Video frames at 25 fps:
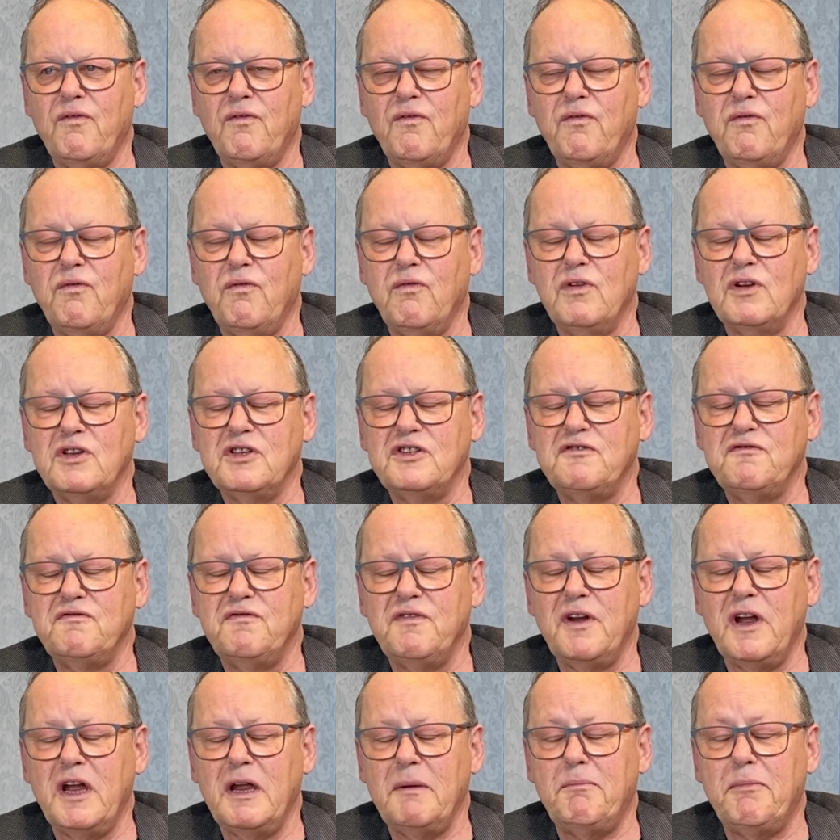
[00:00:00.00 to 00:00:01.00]
was
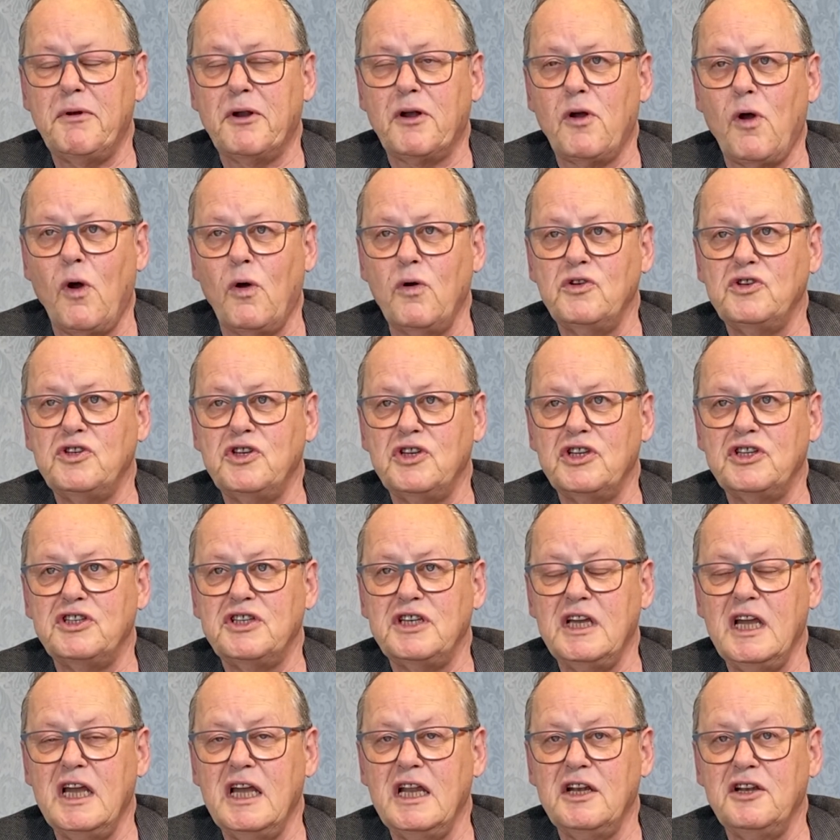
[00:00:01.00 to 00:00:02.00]
very
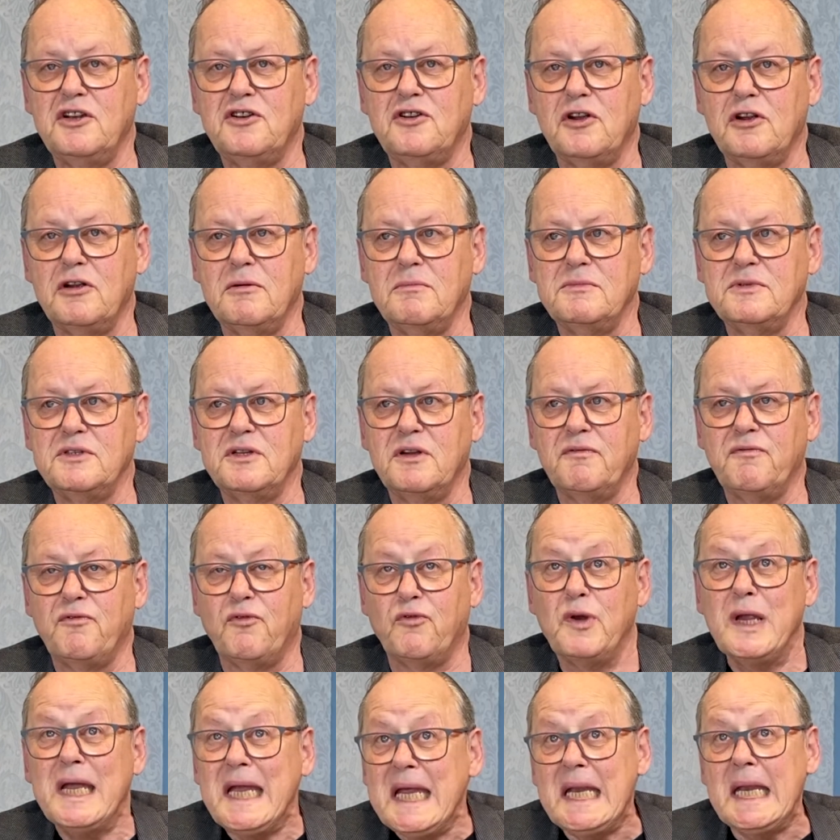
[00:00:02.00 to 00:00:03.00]
precocious in terms of
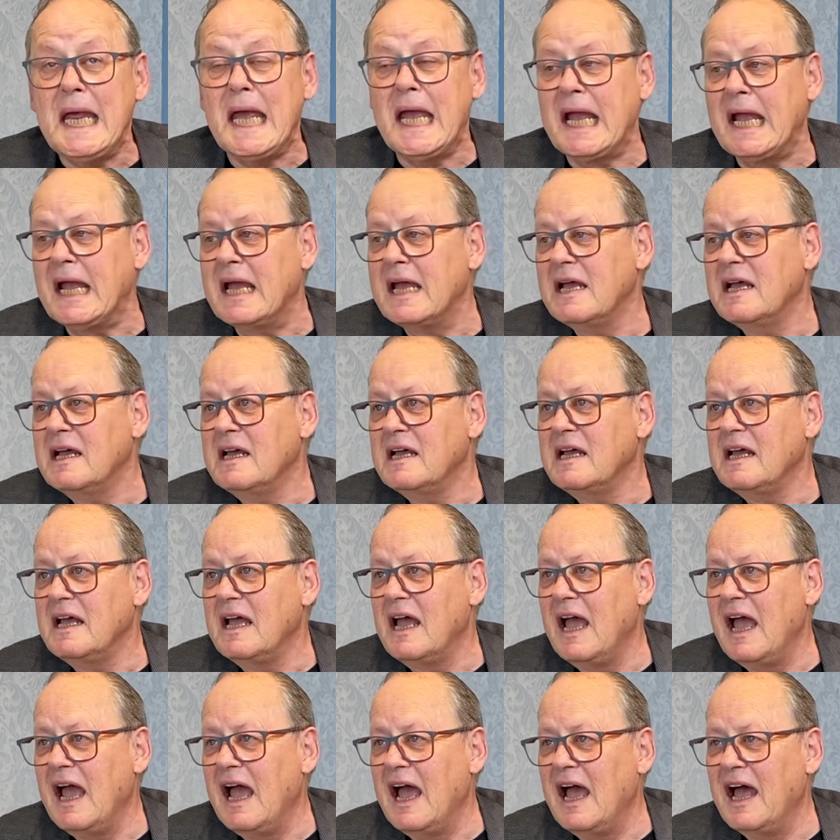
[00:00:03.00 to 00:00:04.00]
reading
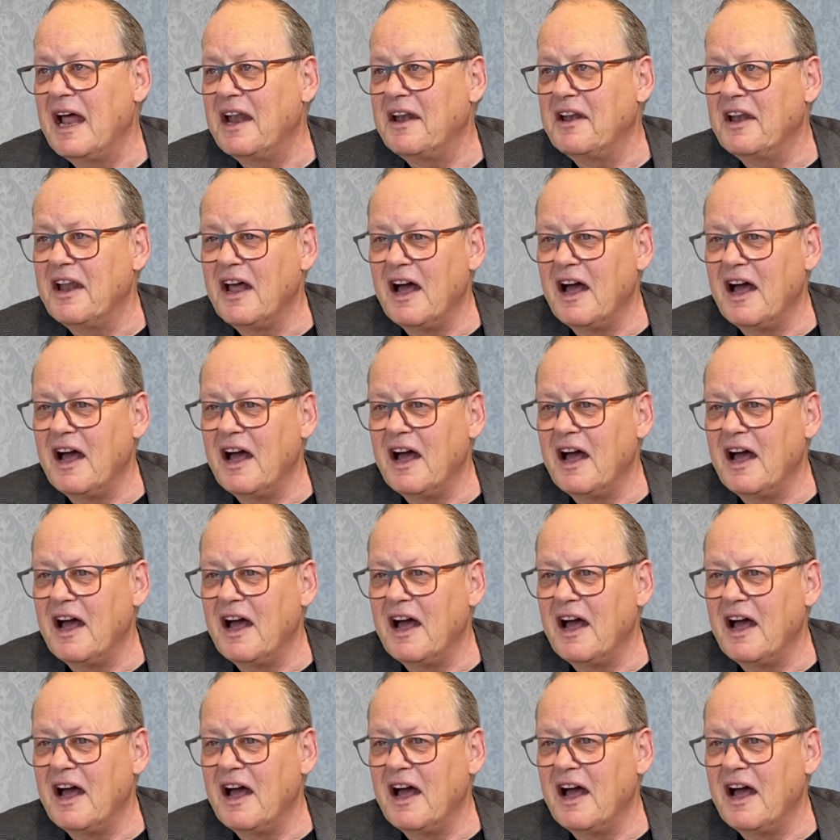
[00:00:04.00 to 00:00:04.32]
and